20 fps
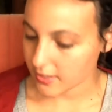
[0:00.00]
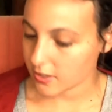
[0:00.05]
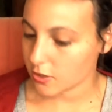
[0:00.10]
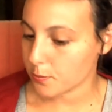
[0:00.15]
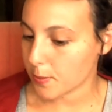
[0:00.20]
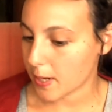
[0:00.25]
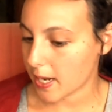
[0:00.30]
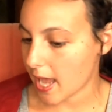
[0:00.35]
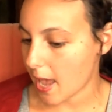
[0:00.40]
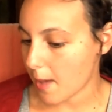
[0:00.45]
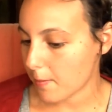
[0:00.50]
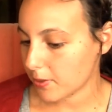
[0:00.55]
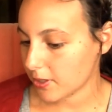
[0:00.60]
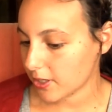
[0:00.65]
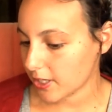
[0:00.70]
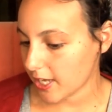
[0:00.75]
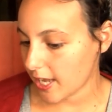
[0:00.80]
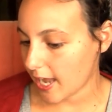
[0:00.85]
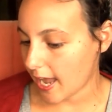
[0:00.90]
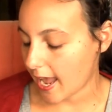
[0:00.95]
This is by
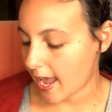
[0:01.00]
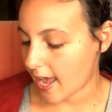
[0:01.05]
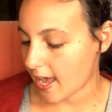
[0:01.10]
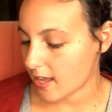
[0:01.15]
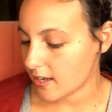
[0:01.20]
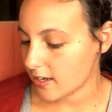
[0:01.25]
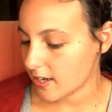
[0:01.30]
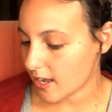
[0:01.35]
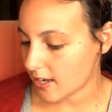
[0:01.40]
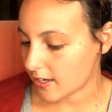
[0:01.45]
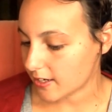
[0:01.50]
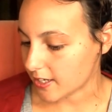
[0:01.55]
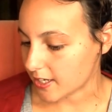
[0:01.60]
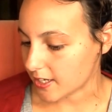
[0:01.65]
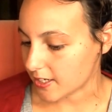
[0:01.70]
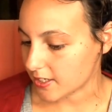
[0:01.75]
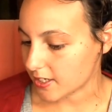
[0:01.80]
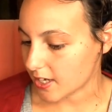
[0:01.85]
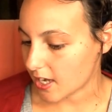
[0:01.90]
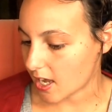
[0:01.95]
Emily and
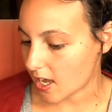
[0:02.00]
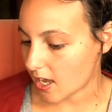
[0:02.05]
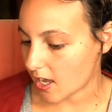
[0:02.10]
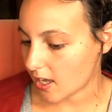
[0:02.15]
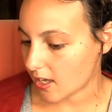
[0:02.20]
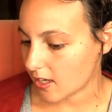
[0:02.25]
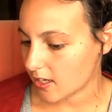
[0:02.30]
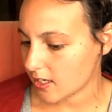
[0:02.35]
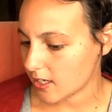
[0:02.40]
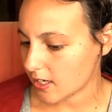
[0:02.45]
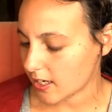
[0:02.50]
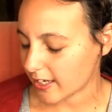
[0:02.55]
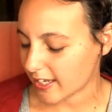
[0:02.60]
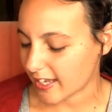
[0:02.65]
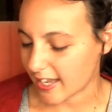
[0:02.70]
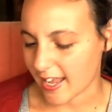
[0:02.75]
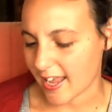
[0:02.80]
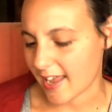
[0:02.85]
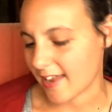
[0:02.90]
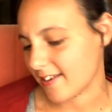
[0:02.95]
Anita. I
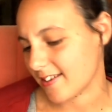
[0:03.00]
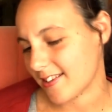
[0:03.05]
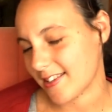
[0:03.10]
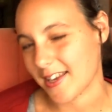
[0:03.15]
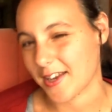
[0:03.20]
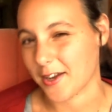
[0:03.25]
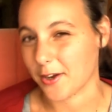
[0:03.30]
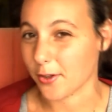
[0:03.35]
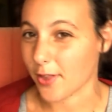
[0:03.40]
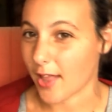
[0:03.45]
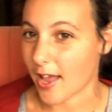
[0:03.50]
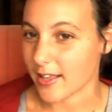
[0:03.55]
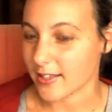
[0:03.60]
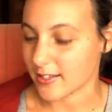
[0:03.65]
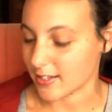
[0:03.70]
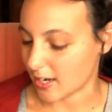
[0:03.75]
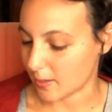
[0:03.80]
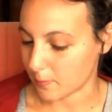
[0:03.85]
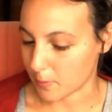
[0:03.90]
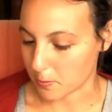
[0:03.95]
can't say your
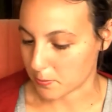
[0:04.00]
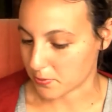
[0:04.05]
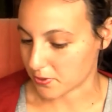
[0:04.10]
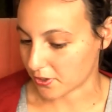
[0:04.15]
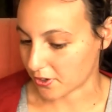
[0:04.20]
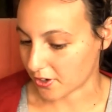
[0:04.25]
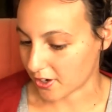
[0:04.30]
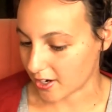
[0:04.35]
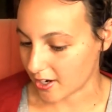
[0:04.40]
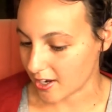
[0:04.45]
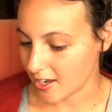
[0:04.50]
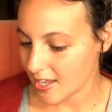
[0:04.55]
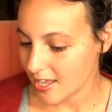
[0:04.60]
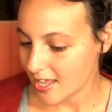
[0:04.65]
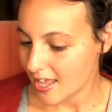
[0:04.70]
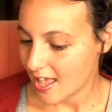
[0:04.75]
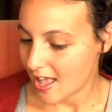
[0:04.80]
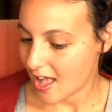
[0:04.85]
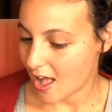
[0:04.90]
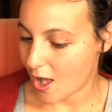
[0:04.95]
last name, I'm sorry.
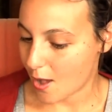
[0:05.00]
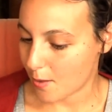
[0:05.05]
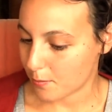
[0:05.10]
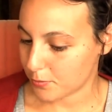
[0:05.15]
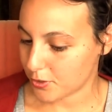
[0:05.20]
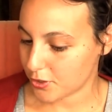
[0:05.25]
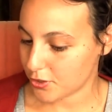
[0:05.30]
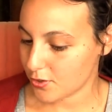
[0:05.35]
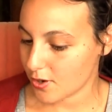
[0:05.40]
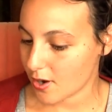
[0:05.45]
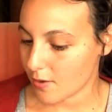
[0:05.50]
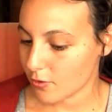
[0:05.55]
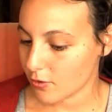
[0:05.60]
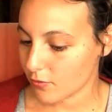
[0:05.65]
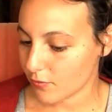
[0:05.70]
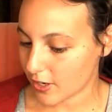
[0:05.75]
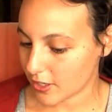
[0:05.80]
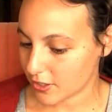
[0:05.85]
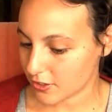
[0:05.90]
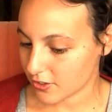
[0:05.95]
Um, did you
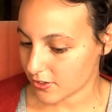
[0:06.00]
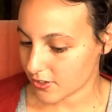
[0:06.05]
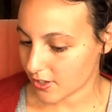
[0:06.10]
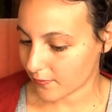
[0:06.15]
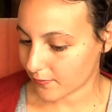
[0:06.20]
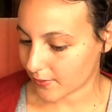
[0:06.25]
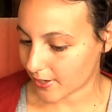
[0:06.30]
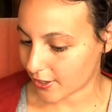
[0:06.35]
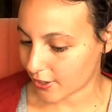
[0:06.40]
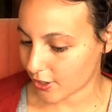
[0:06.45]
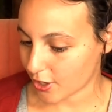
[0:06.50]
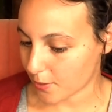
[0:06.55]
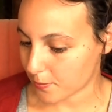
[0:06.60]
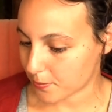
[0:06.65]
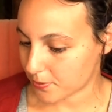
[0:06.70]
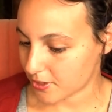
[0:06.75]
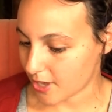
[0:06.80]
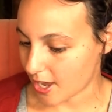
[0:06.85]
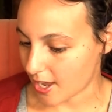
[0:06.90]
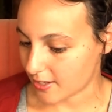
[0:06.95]
ever find yourself getting
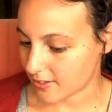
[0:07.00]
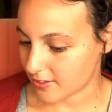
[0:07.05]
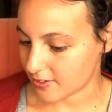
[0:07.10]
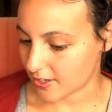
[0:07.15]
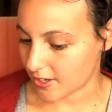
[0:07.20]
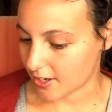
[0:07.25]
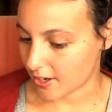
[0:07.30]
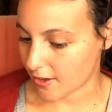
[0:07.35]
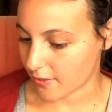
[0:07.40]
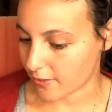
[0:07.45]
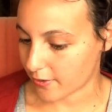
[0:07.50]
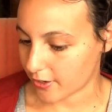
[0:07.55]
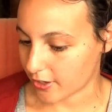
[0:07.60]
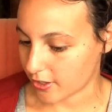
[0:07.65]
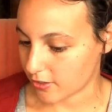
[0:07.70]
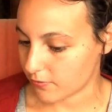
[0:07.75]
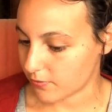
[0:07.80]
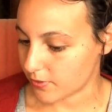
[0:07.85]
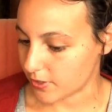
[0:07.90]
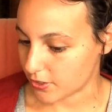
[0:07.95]
upset seeing other other
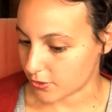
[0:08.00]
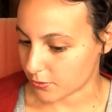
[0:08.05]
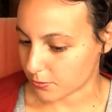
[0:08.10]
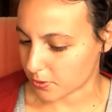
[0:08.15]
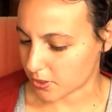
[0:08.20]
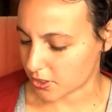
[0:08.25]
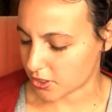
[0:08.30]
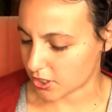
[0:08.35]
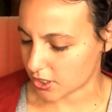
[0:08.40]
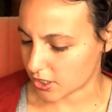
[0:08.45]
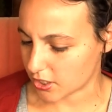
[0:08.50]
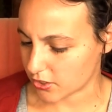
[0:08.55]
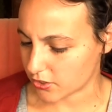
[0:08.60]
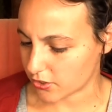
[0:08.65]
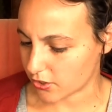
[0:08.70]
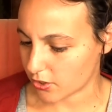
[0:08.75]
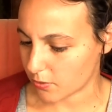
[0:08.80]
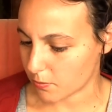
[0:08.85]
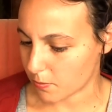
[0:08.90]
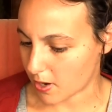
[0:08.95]
infants reaching
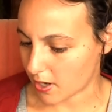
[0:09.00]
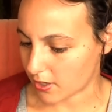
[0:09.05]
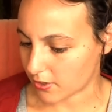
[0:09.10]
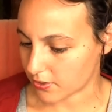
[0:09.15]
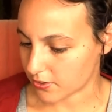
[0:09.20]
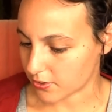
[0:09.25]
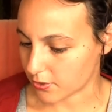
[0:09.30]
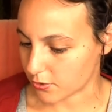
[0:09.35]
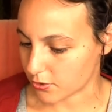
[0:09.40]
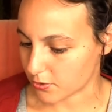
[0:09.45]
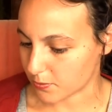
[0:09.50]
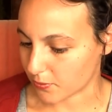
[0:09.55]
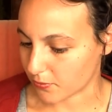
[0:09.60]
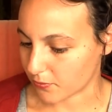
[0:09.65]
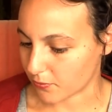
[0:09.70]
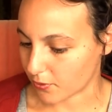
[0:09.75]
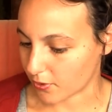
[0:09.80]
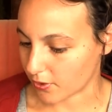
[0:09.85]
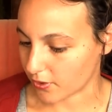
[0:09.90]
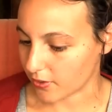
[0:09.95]
certain milestones
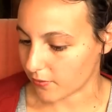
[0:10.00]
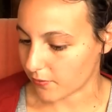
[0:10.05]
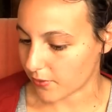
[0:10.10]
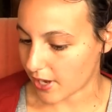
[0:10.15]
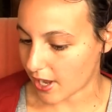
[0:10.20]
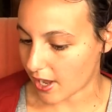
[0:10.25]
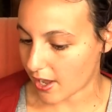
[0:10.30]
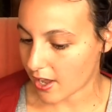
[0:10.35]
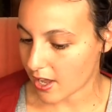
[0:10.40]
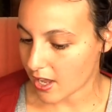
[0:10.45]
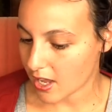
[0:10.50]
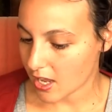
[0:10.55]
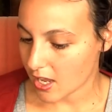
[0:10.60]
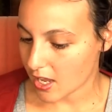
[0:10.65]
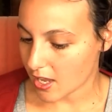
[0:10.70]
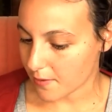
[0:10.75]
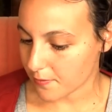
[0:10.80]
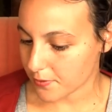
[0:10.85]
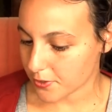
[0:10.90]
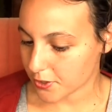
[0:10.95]
before Olivia?
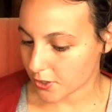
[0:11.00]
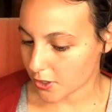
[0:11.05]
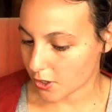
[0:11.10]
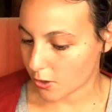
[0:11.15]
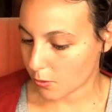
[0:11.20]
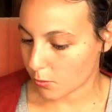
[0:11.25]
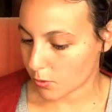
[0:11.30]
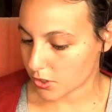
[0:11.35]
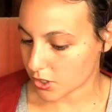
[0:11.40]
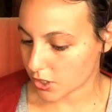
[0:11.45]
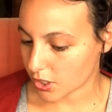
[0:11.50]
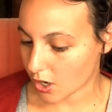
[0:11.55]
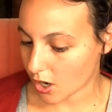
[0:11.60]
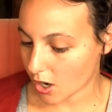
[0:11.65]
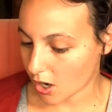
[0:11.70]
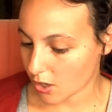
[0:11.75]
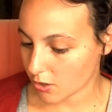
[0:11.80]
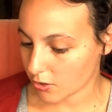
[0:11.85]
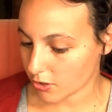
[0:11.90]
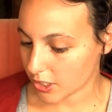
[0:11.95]
If so, was it
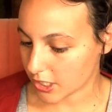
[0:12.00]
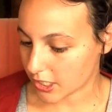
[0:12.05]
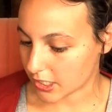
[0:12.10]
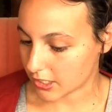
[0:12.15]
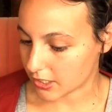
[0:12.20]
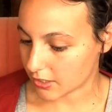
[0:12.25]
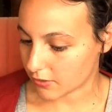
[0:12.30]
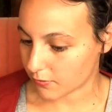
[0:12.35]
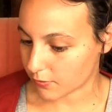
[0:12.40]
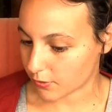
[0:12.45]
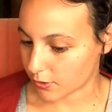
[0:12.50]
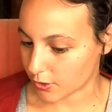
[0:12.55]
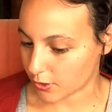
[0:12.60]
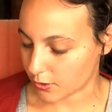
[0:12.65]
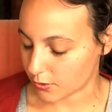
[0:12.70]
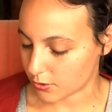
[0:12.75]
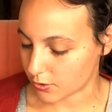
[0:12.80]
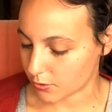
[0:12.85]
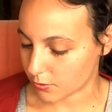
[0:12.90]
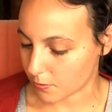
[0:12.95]
hard or easy for
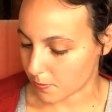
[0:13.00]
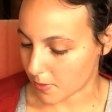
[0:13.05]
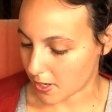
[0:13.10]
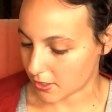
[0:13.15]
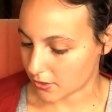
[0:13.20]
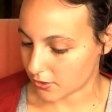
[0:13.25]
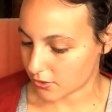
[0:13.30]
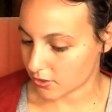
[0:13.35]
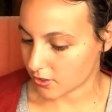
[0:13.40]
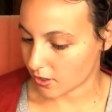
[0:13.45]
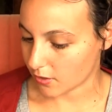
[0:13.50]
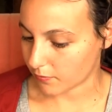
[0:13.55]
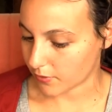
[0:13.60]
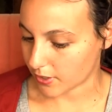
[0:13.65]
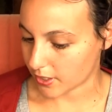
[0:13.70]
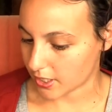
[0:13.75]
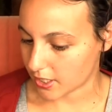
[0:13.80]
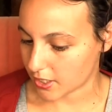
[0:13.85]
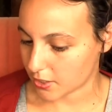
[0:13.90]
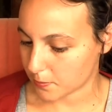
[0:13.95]
you to remind yourself
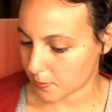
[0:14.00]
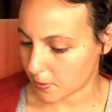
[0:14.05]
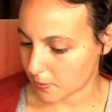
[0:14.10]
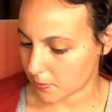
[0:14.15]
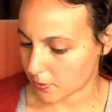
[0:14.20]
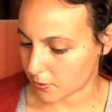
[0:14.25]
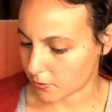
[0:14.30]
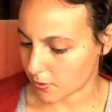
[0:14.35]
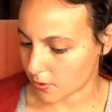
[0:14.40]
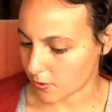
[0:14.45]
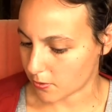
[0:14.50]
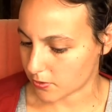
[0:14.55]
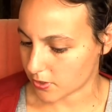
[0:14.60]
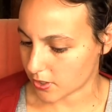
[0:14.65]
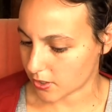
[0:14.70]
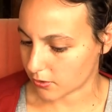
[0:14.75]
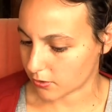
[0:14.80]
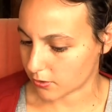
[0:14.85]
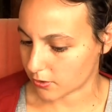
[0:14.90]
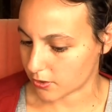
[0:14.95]
that each baby
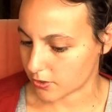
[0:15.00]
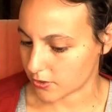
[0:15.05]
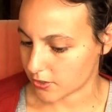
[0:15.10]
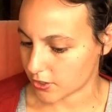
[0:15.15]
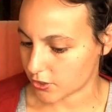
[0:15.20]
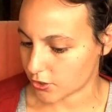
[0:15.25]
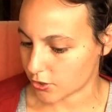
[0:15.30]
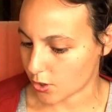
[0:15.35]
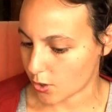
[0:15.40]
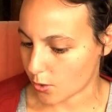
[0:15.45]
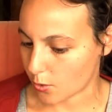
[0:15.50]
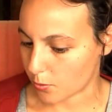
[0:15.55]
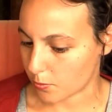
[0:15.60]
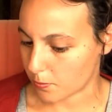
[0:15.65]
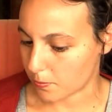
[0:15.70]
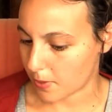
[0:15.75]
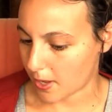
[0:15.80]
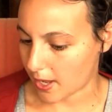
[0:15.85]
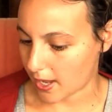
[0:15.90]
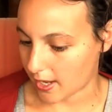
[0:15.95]
grows and learns at your
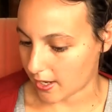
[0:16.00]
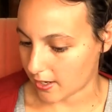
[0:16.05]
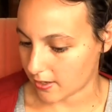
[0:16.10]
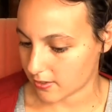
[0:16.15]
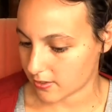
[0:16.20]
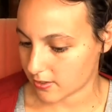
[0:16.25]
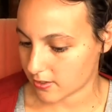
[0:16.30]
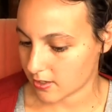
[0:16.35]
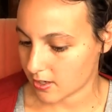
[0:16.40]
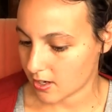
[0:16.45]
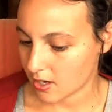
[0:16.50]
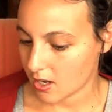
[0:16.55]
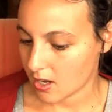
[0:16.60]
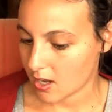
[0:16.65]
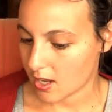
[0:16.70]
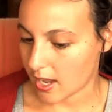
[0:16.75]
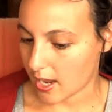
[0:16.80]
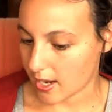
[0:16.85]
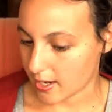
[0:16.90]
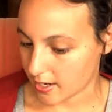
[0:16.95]
own pace?
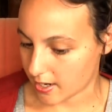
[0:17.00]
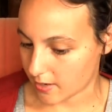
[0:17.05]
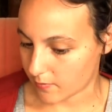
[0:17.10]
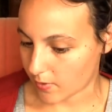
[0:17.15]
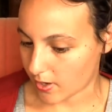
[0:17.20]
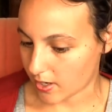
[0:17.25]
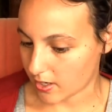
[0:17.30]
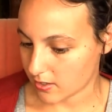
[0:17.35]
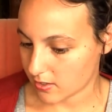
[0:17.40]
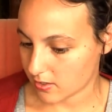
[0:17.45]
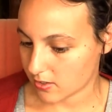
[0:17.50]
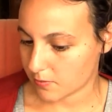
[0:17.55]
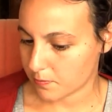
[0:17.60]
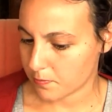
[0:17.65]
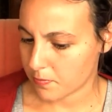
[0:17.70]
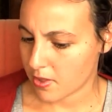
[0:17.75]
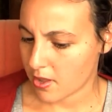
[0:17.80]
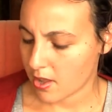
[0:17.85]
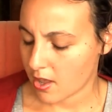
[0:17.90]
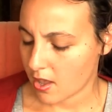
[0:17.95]
Any advice?